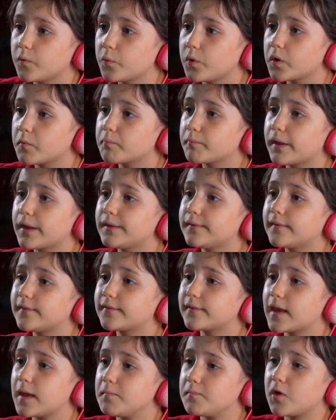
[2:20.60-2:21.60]
we were playing
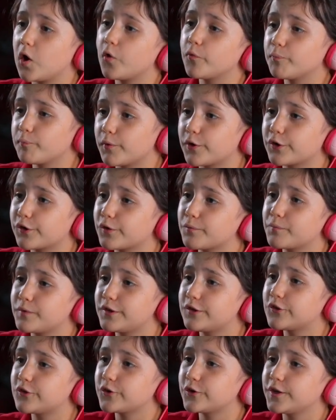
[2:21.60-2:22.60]
this game called Murder
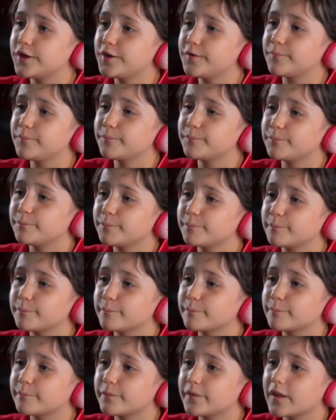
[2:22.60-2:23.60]
Mystery
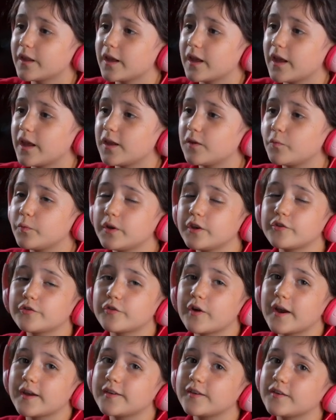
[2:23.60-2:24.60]
and we
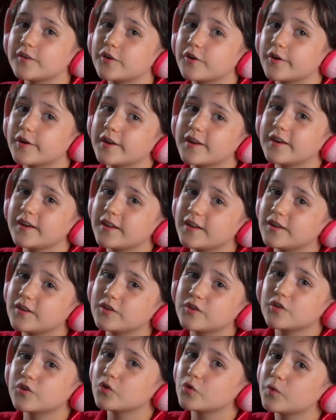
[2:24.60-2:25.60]
tried to turn it
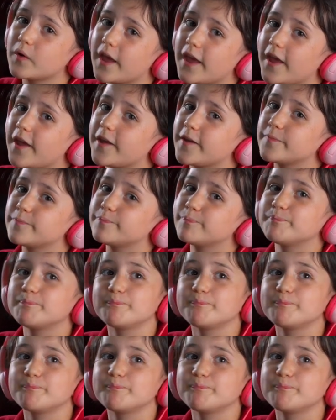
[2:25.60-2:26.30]
into a